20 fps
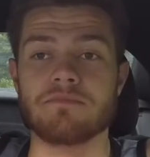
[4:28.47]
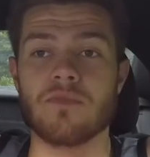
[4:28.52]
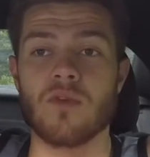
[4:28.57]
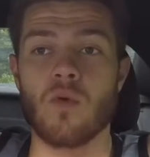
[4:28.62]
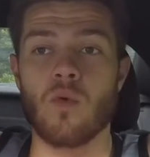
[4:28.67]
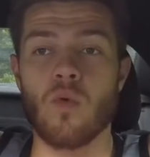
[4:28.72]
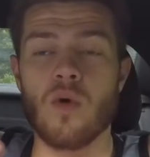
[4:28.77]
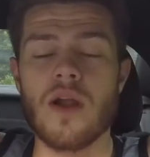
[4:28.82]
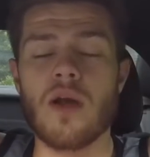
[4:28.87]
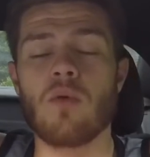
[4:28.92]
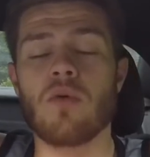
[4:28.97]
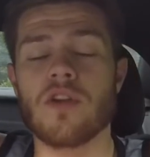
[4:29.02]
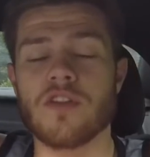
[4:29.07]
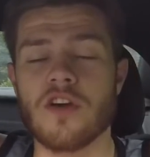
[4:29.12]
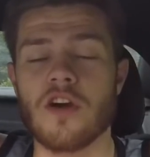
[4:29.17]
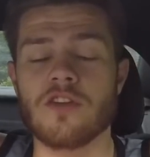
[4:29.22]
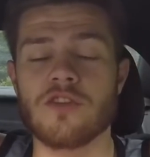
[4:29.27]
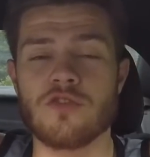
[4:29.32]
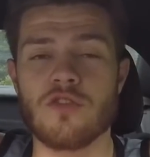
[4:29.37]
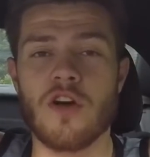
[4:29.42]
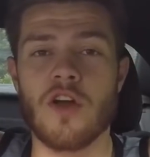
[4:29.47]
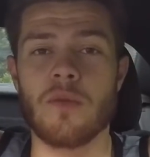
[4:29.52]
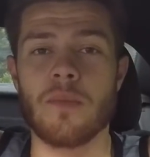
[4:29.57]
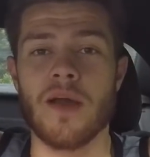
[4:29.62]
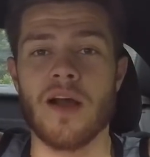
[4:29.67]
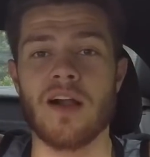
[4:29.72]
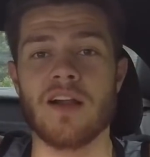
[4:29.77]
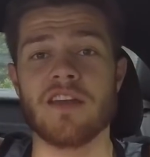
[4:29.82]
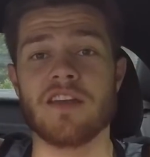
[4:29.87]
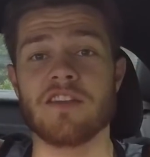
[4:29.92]
what I want to talk to you all
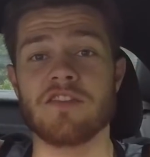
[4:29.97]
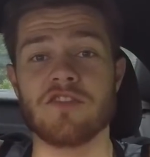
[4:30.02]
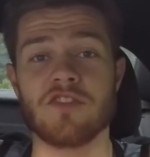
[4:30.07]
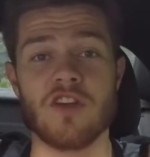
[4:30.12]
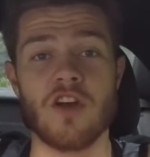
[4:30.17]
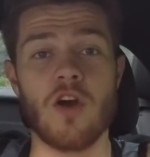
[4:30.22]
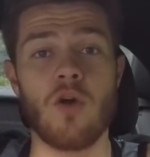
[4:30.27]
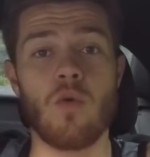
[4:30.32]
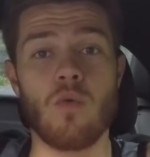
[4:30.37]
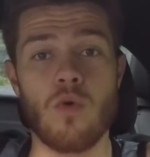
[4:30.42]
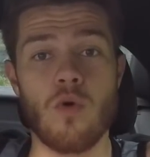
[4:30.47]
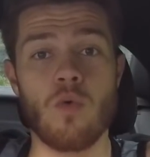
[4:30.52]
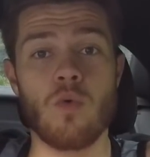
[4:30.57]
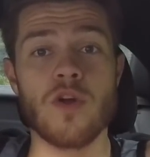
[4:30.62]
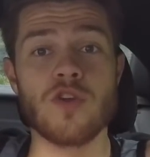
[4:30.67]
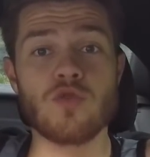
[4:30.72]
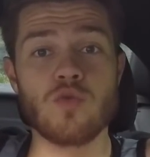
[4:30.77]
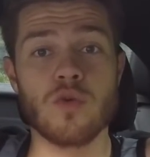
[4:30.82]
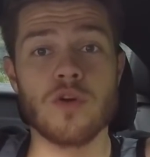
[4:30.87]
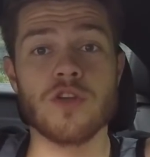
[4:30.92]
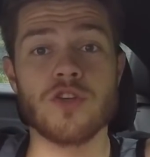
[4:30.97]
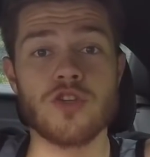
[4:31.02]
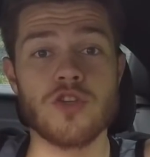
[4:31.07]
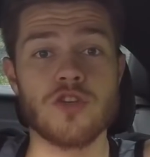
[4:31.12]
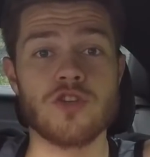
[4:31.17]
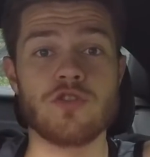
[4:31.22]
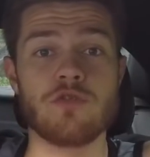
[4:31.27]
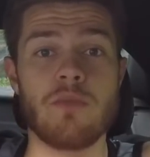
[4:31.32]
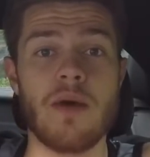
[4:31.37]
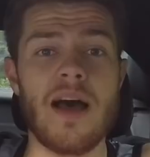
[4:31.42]
about is, you know, which one
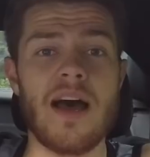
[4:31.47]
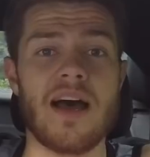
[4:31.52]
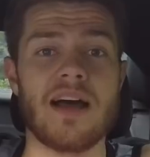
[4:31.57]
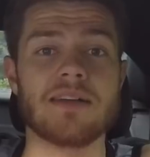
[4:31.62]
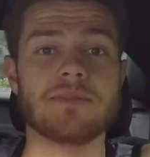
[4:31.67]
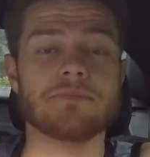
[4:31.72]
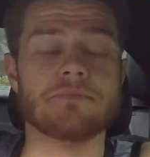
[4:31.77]
should you buy?